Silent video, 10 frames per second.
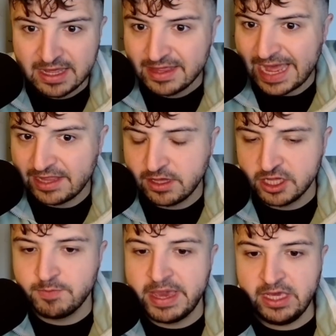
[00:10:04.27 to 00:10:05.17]
that does
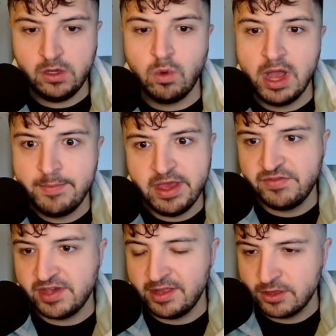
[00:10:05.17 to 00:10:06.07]
make quite a bit of
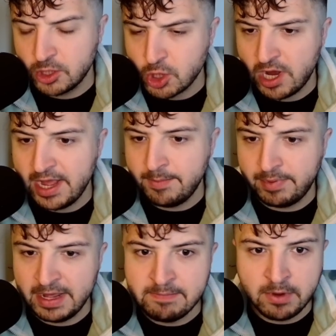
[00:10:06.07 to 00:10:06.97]
sense to try and
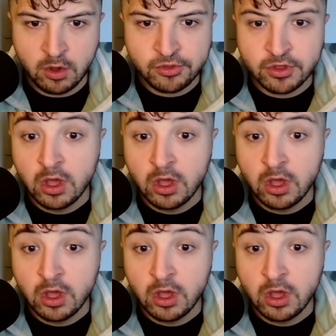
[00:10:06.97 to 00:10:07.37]
play both.